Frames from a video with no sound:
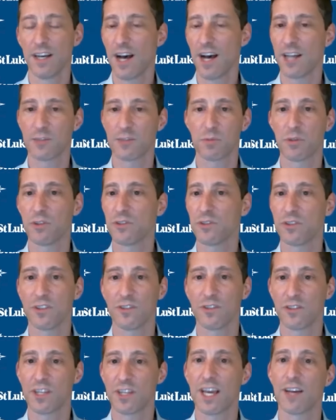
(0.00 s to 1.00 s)
hospitals
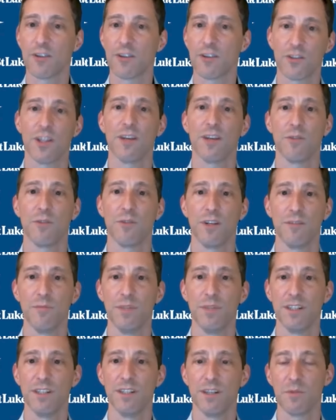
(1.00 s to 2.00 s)
and scanners that we've
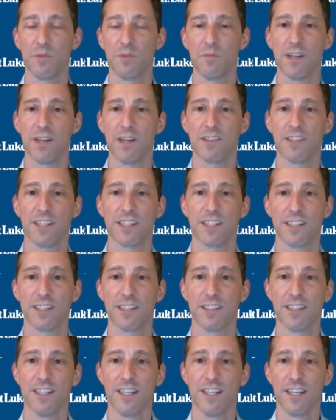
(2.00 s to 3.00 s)
been
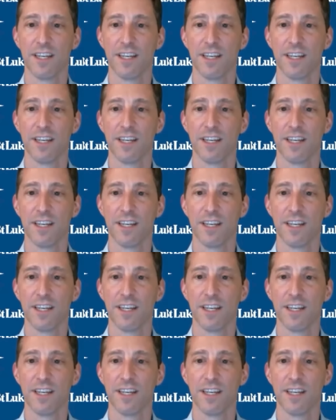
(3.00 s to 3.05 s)
implementing.